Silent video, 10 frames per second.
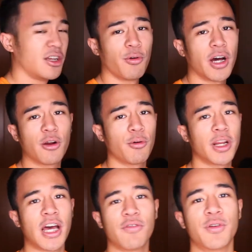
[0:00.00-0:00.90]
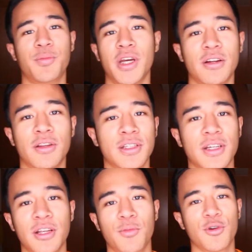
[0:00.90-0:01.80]
You know what? I don't want to have an opinion on this
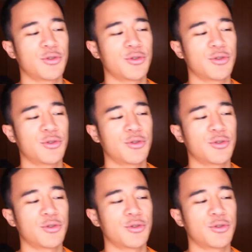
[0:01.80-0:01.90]
anymore,